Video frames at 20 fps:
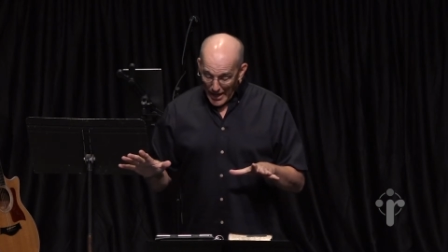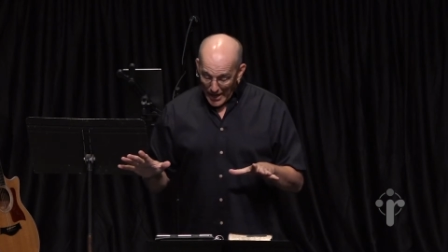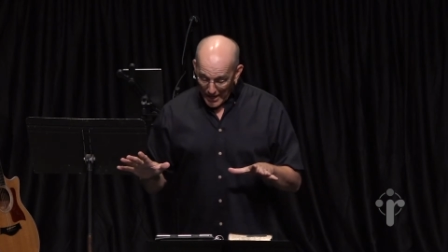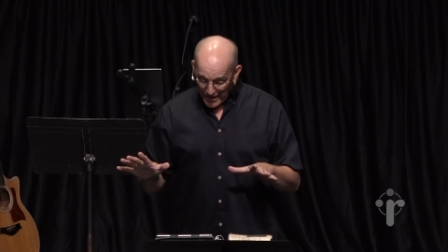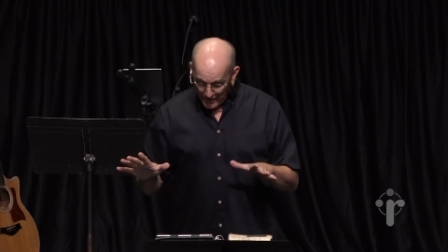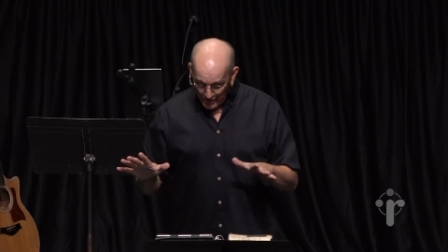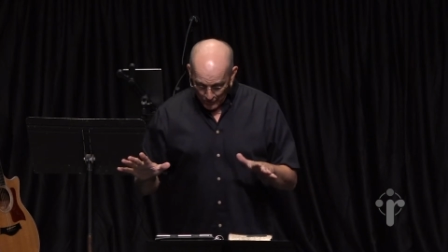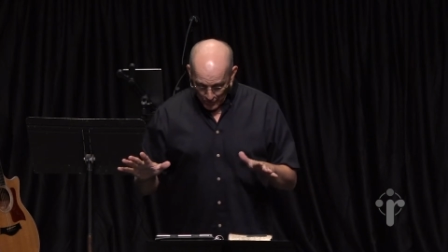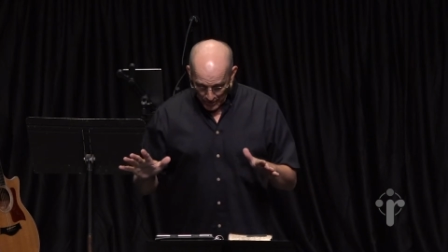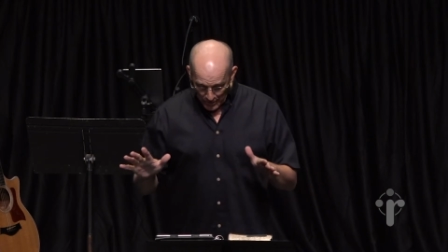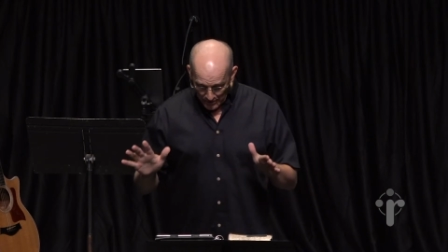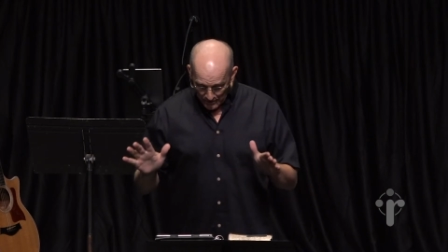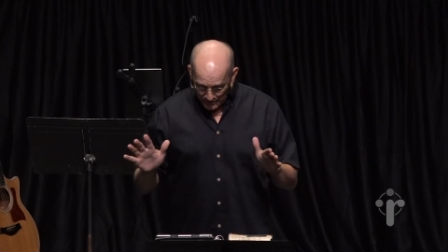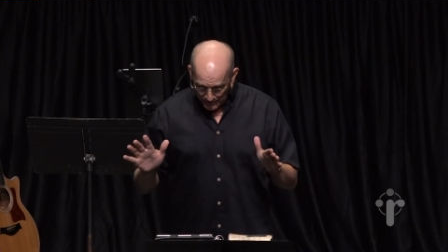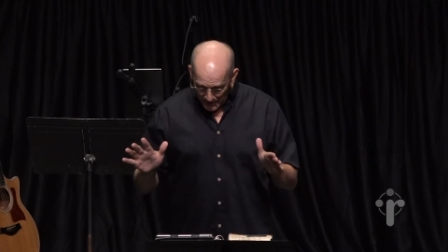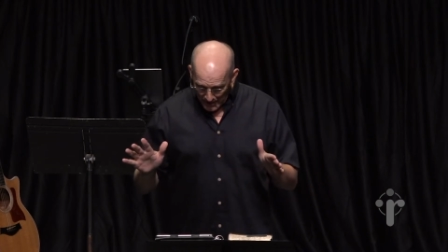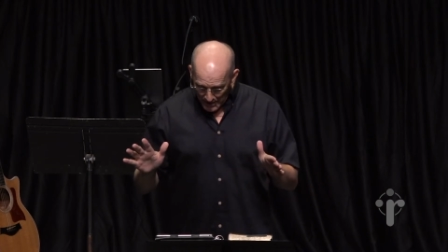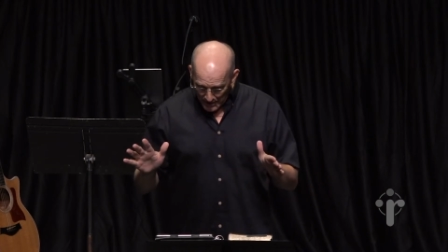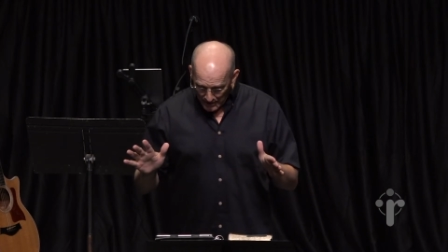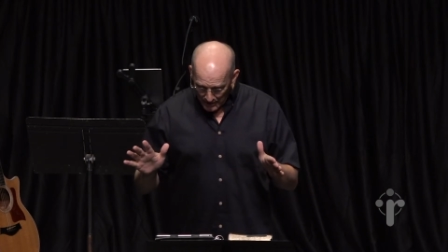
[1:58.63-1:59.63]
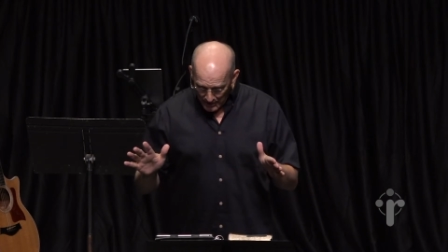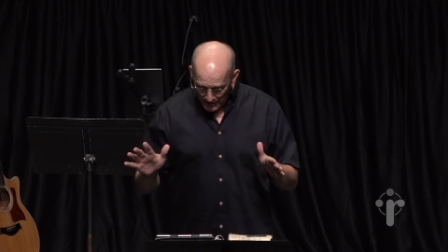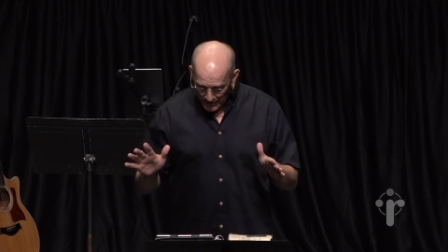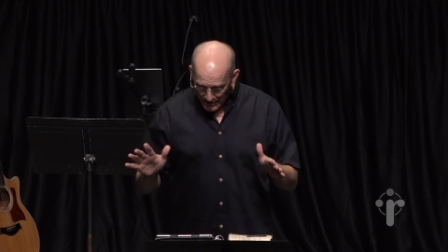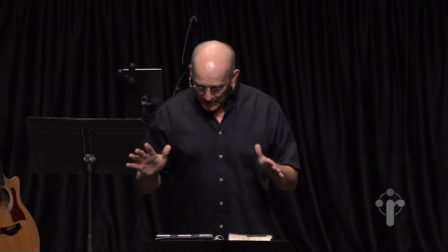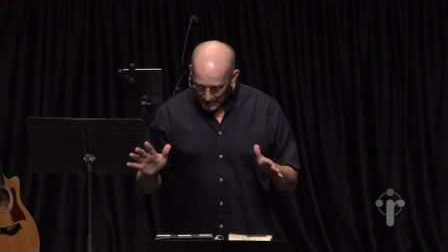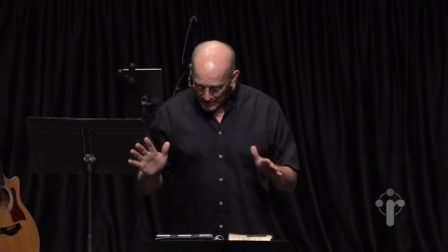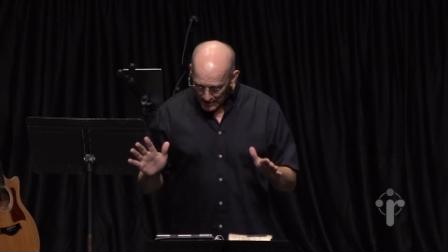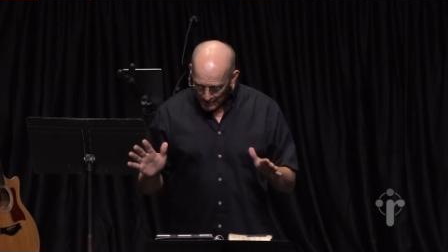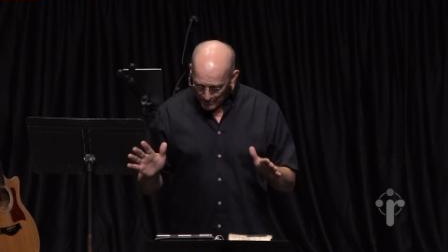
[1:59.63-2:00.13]
And then we're going to
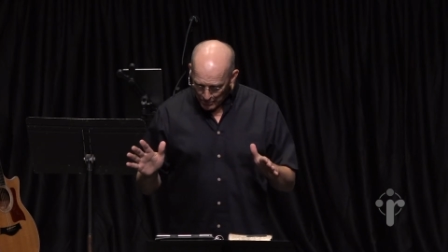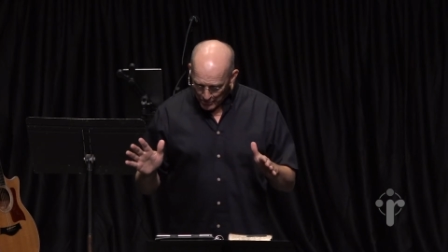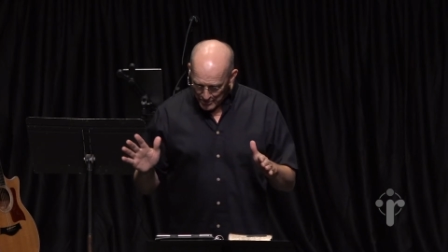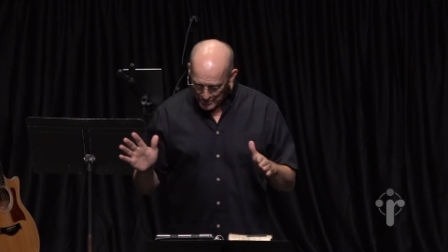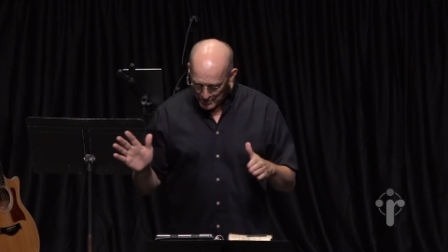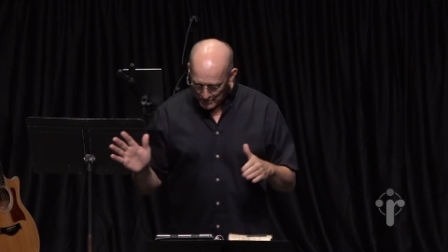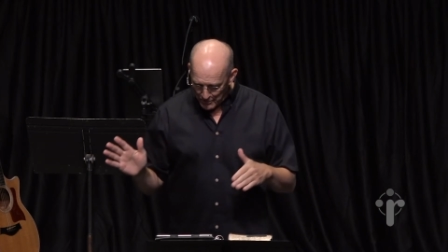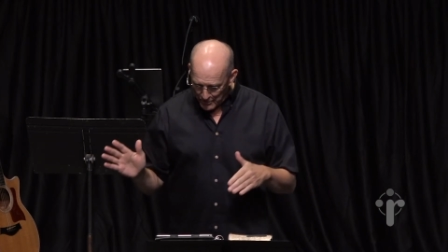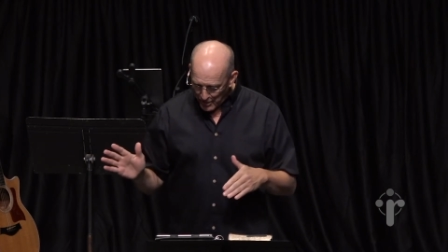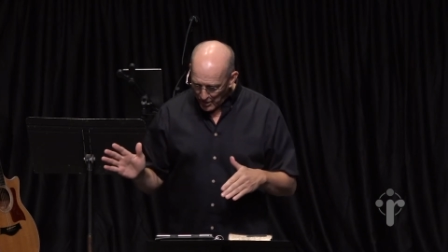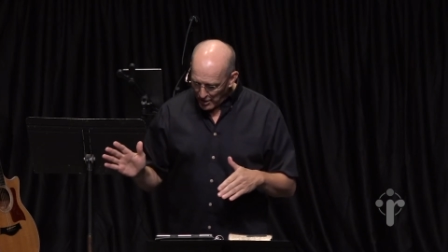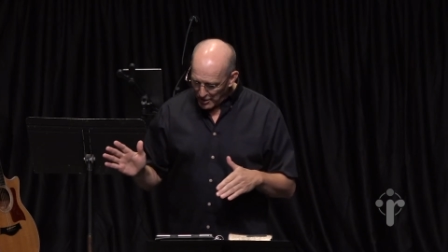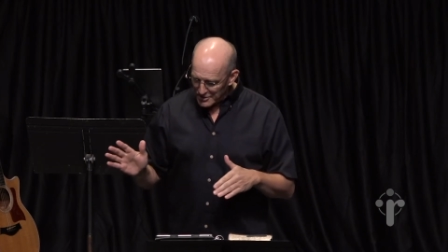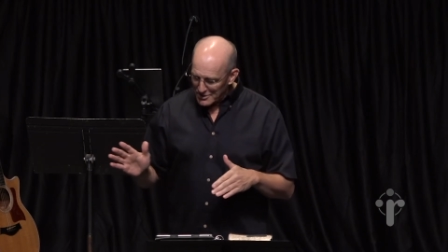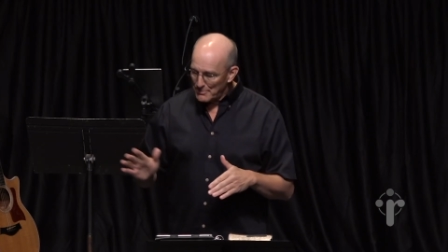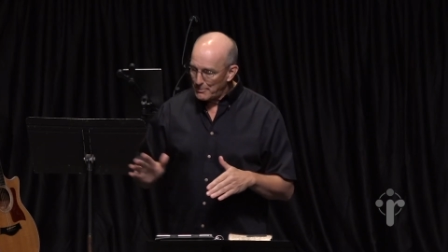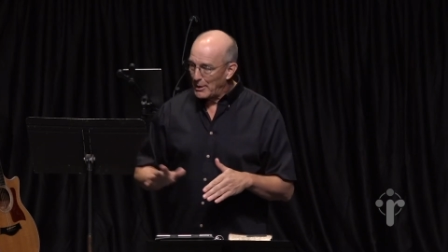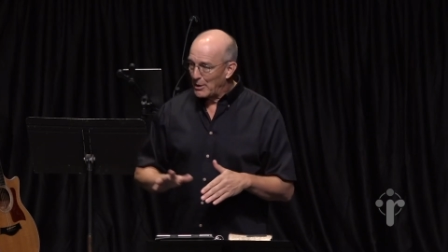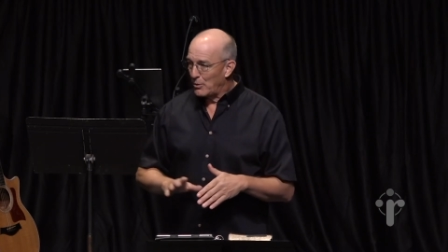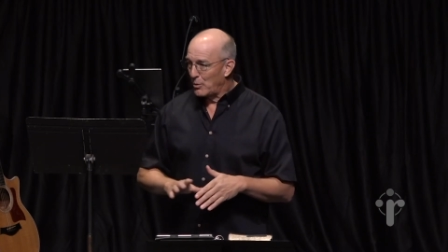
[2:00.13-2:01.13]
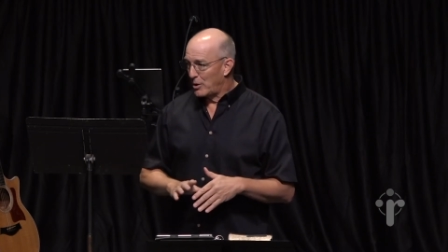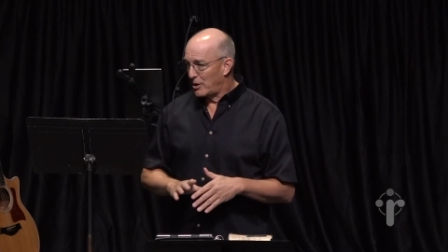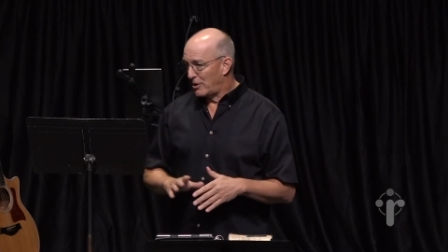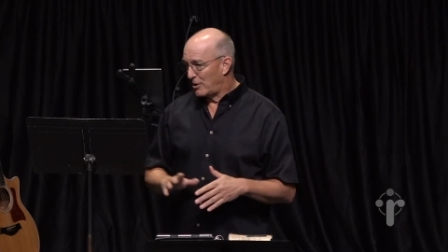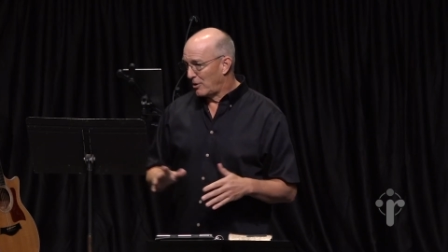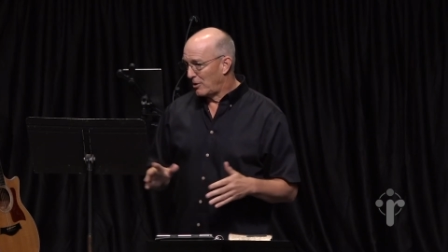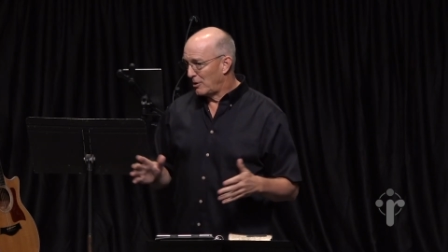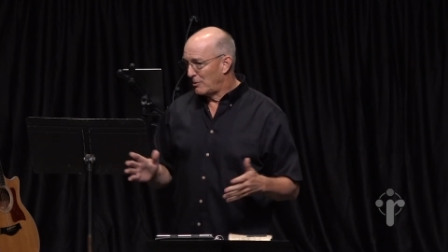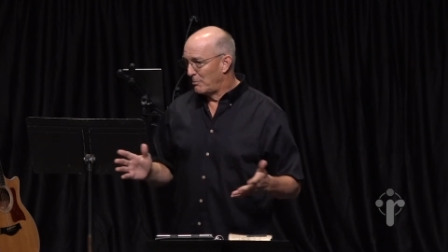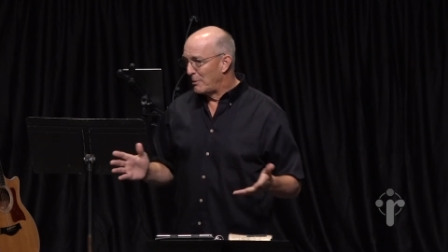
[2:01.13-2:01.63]
finally end up with some thoughts about what
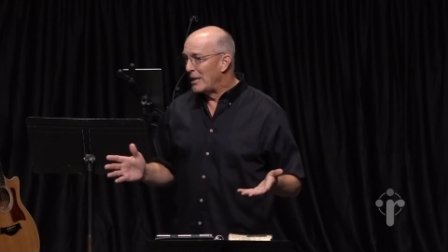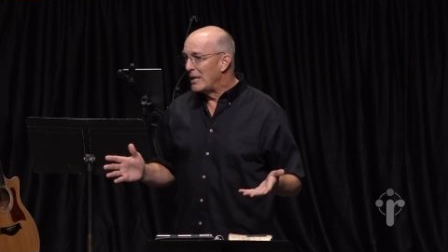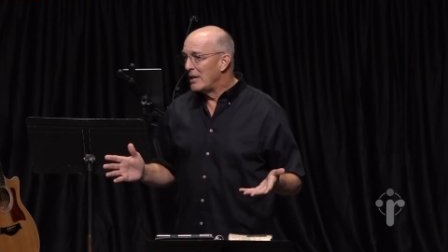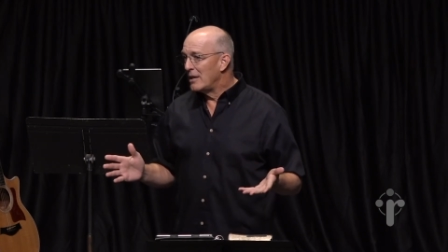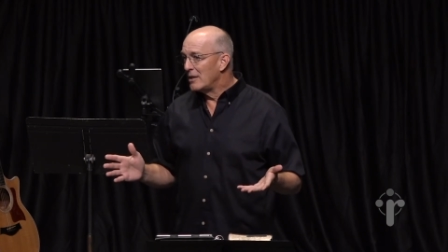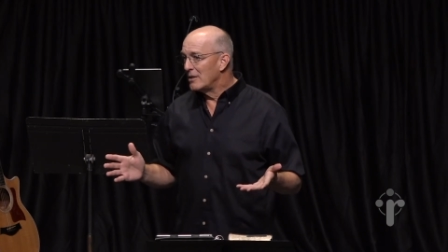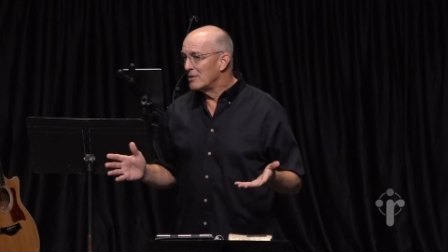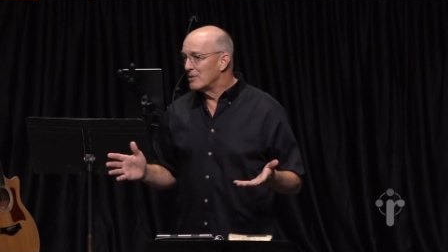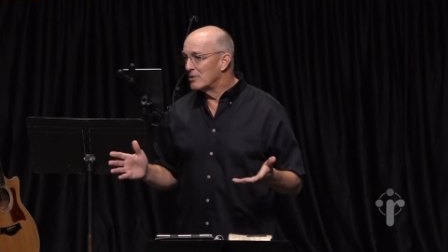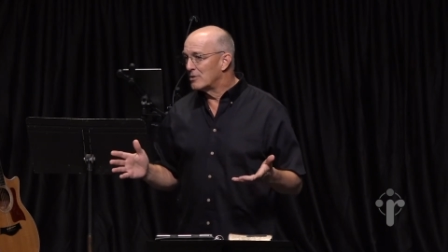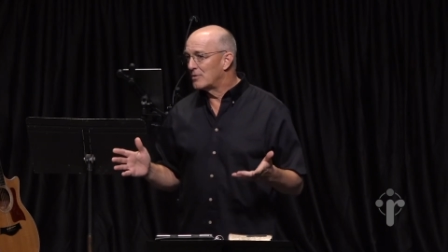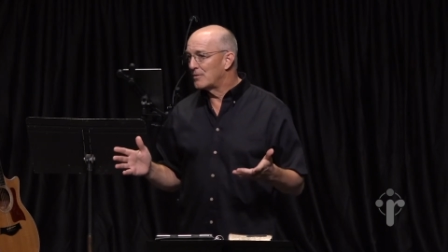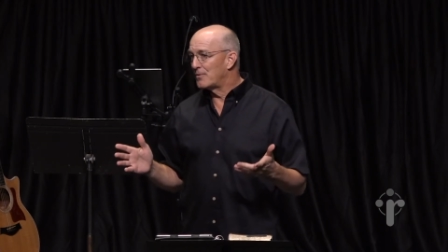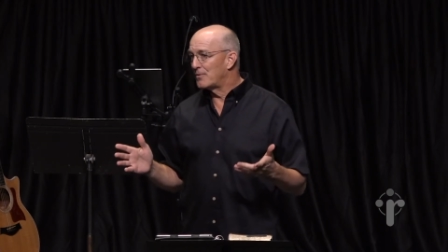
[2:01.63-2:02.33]
it all means